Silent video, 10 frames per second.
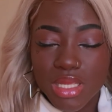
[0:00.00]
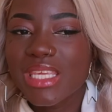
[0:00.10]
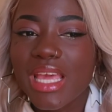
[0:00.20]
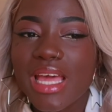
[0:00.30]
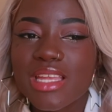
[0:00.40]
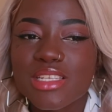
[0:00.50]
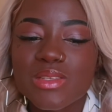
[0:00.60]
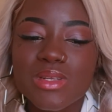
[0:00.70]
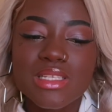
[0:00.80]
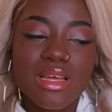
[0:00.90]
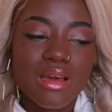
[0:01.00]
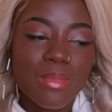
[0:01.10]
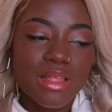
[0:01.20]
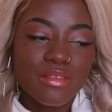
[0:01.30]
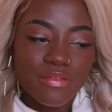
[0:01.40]
Yeah I just want to talk
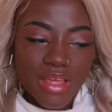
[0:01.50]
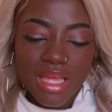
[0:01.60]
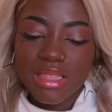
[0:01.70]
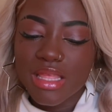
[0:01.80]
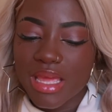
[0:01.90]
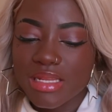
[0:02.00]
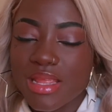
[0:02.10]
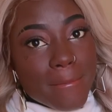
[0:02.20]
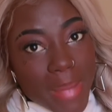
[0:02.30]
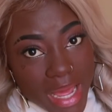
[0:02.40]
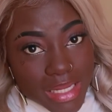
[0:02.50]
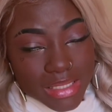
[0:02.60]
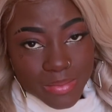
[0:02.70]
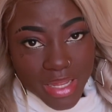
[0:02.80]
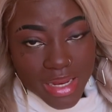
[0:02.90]
about the fact that my
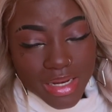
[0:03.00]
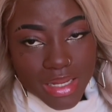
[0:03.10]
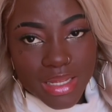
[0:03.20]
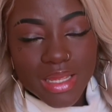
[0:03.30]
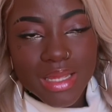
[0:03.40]
husband